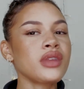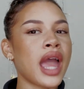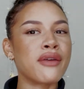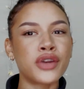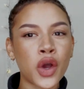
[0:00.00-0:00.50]

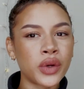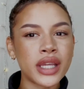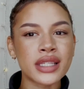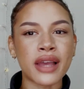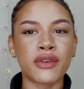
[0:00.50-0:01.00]
I've
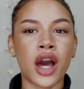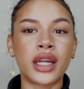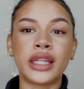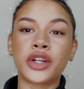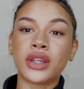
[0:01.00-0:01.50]
noticed I've gotten a
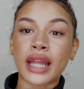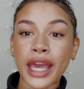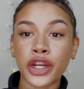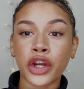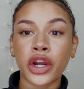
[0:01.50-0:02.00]
little
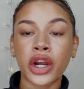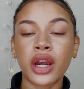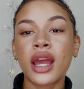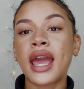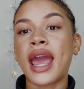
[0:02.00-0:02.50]
lighter,
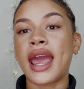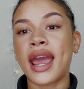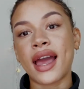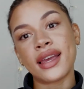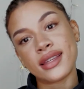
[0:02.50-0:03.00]

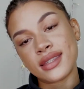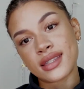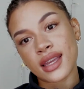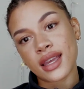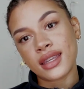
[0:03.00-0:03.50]
and
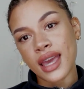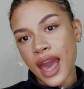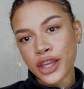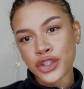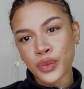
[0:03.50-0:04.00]
yeah,
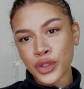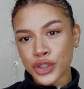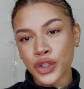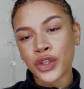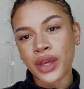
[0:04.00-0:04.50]
I just want to
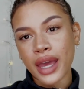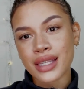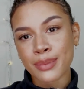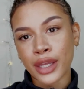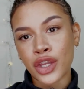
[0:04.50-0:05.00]
show you
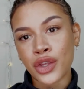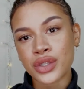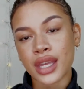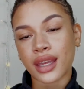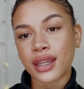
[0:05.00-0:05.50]
guys my new
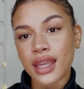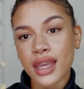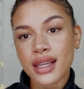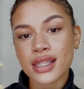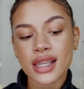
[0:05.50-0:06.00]

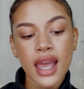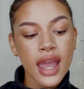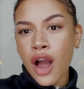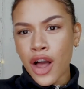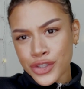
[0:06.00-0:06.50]
techniques.
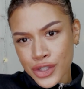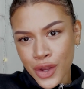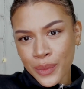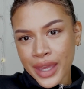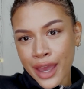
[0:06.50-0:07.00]
Also,
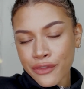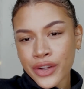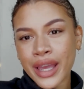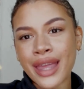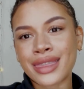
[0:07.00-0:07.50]
we can't
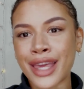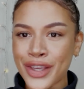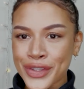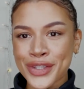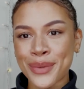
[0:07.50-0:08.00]
forget, thank
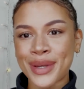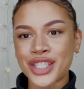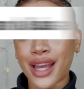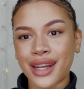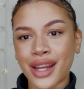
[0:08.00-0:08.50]
you so much
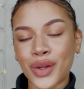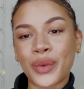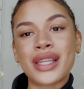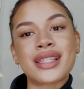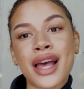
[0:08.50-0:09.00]
Ana
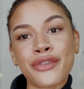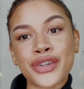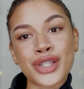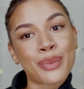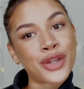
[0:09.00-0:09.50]
Luisa for
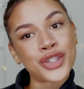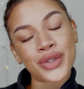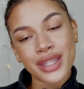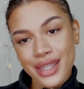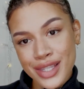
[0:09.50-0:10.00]

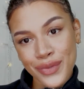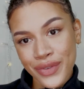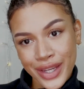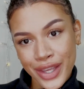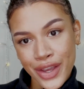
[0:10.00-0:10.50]
sponsoring this
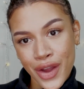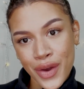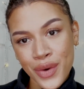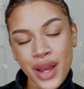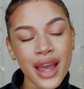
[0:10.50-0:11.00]
video.